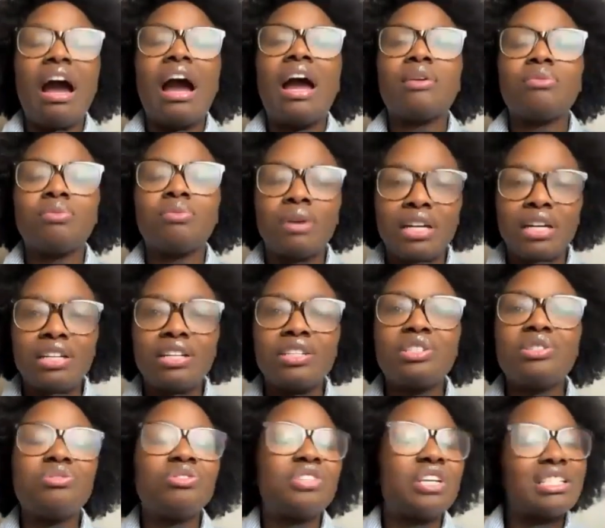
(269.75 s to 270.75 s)
I want you to
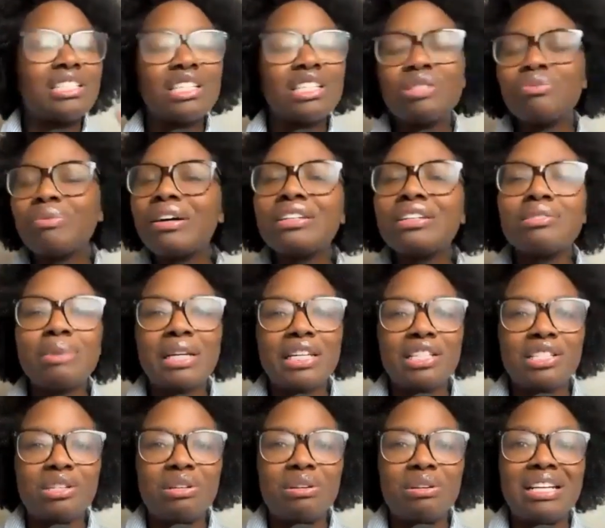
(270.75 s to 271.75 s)
do just as well as my
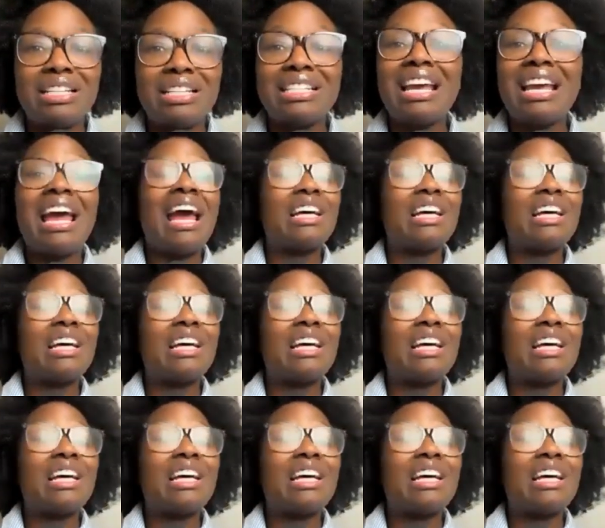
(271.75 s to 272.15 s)
students,